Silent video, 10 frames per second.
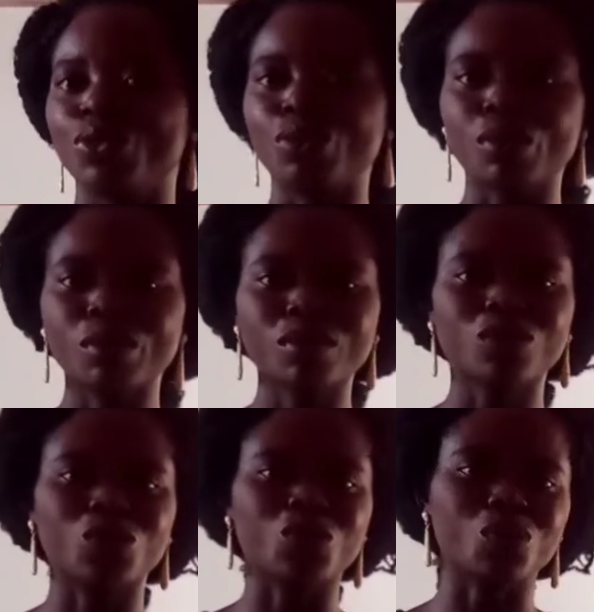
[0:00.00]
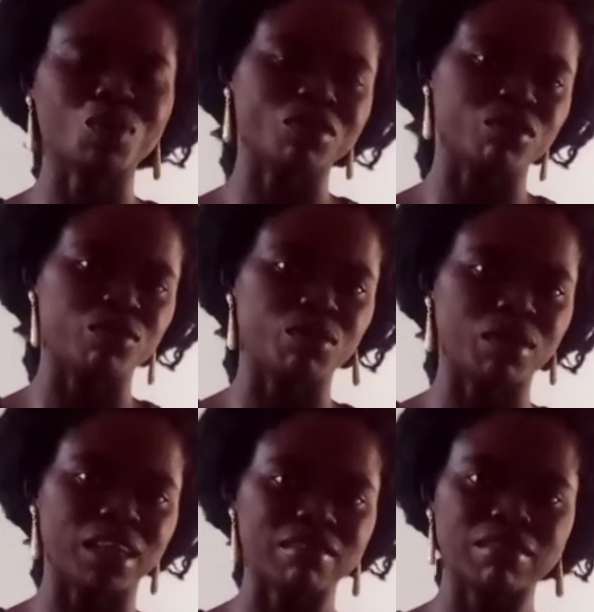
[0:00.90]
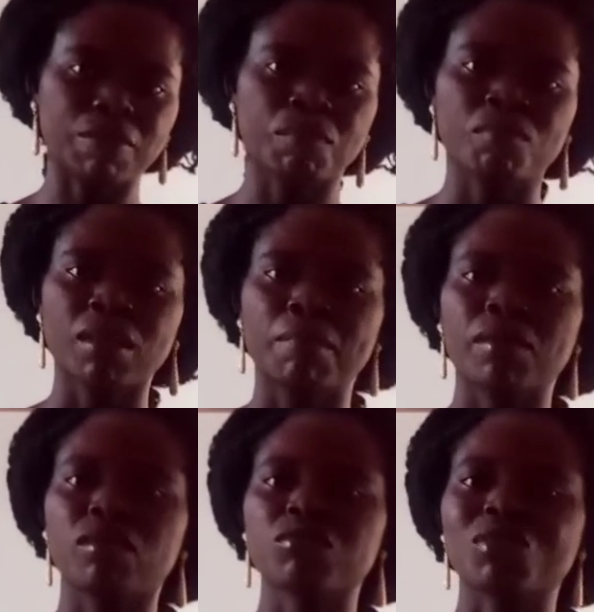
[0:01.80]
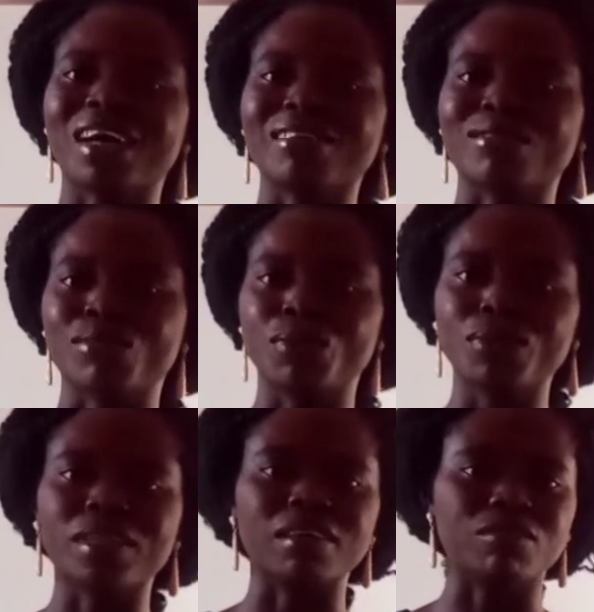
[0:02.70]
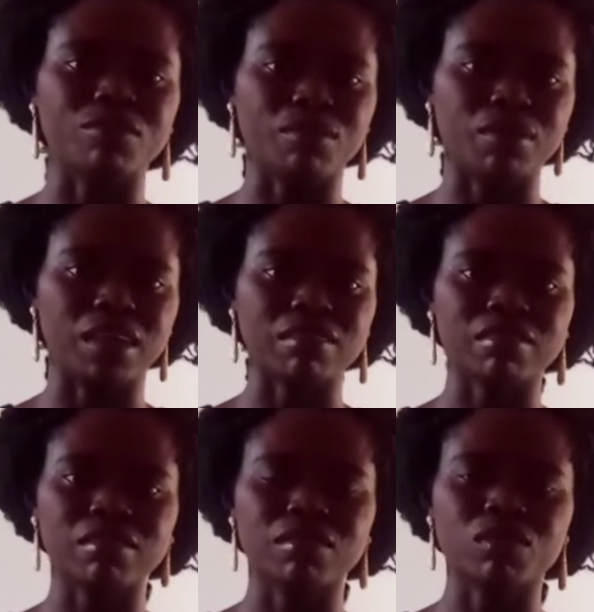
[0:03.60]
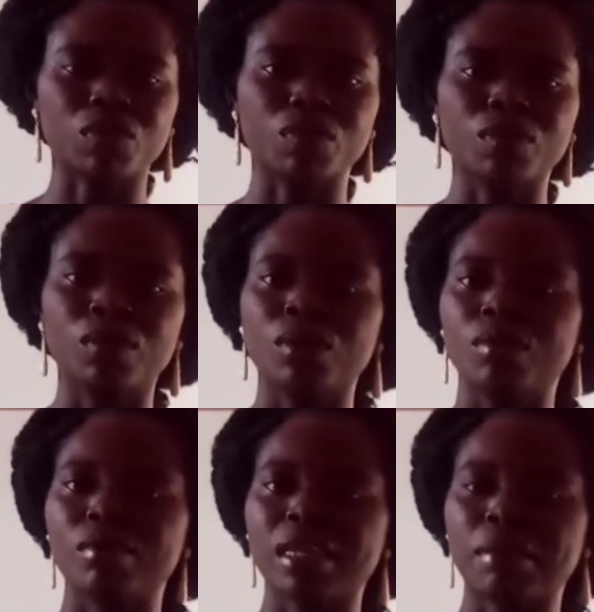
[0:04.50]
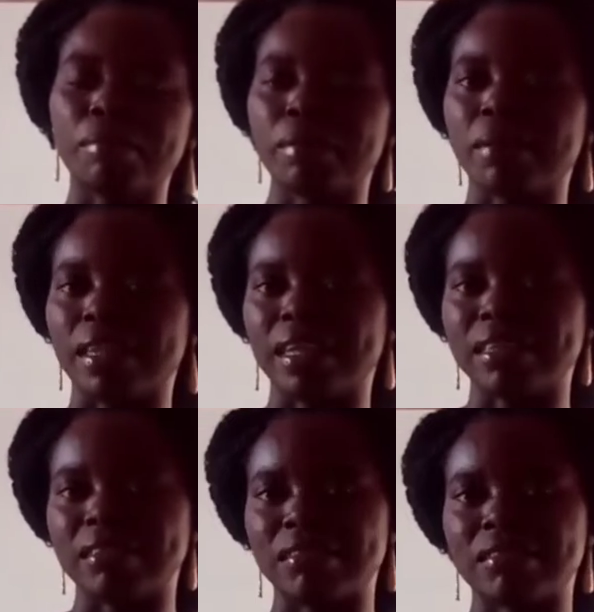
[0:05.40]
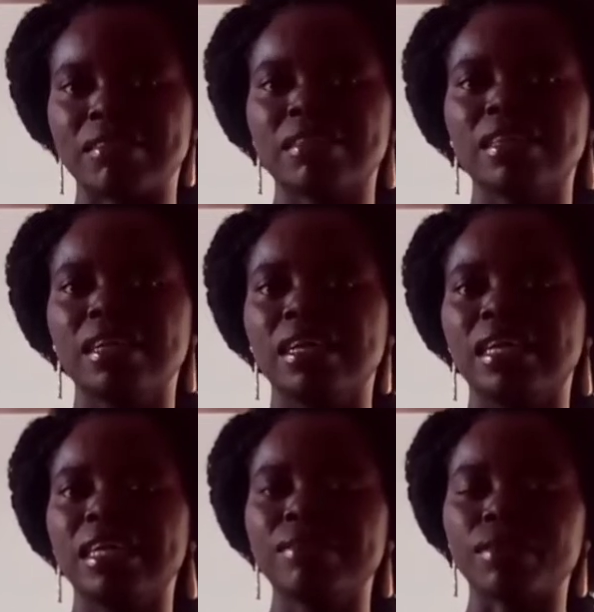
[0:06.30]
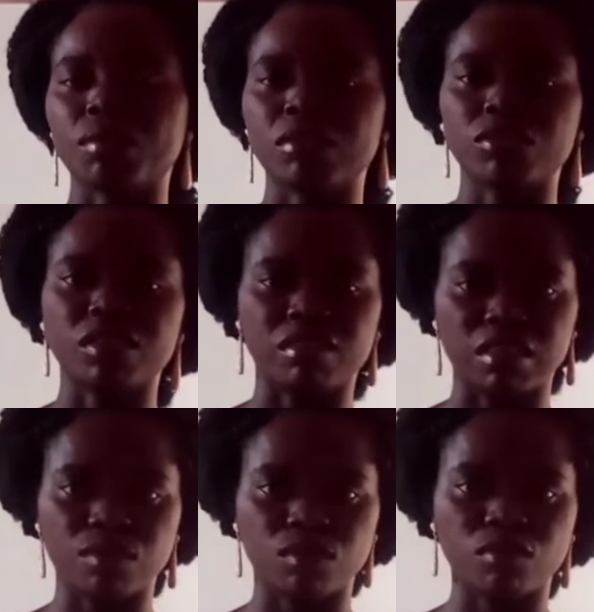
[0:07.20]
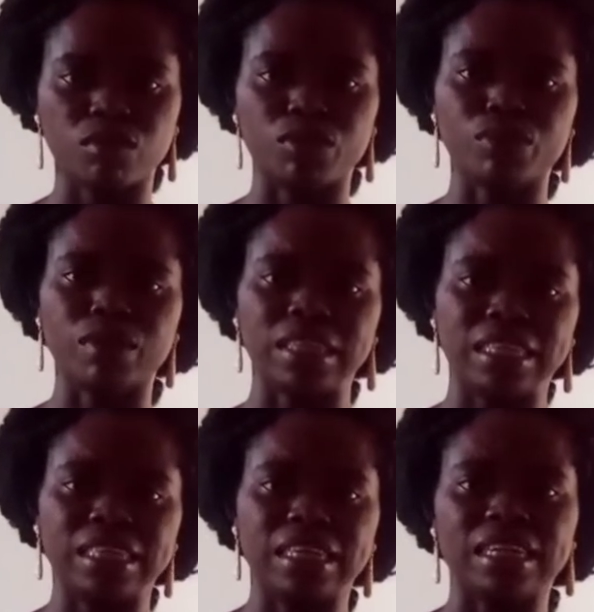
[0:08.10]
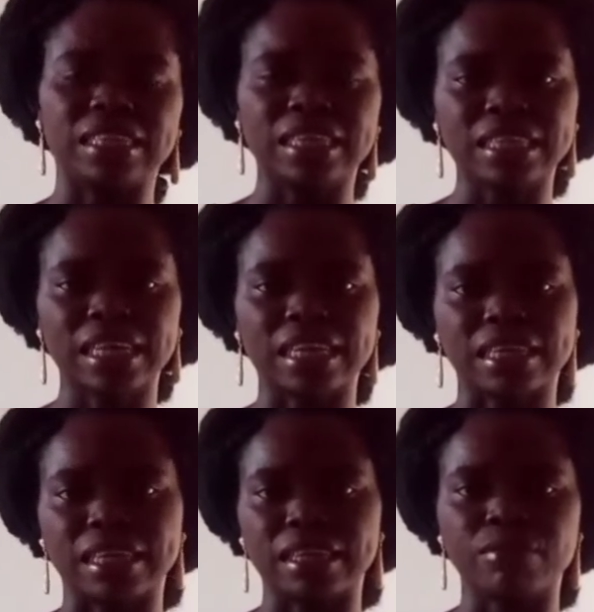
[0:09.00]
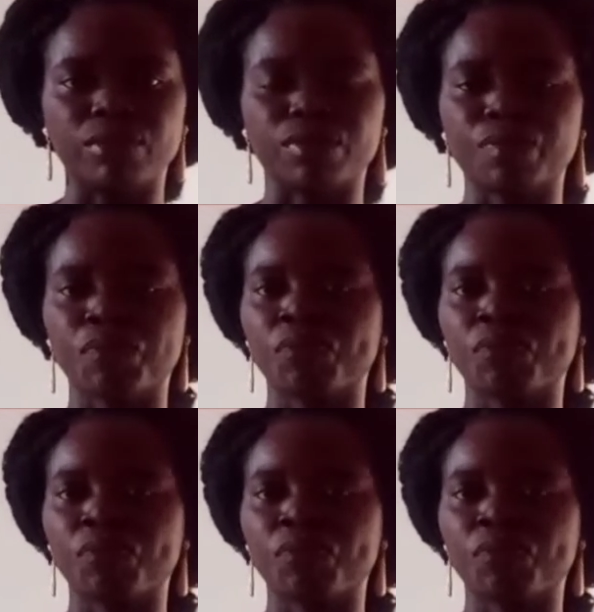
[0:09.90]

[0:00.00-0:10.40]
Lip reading: don't joke with your formulas, because you are as good as your formulas. So what I mean by that is, if a question is given to you and then there are data that are given,